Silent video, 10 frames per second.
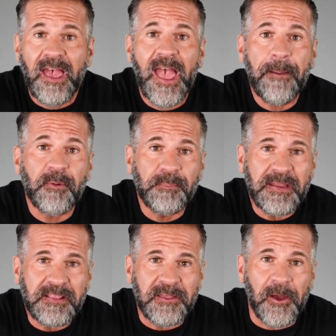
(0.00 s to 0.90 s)

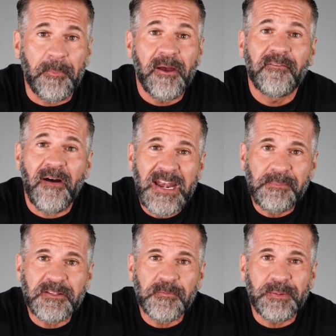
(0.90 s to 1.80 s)
epimedium,
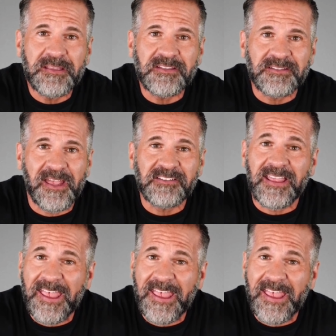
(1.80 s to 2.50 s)
vitamins B6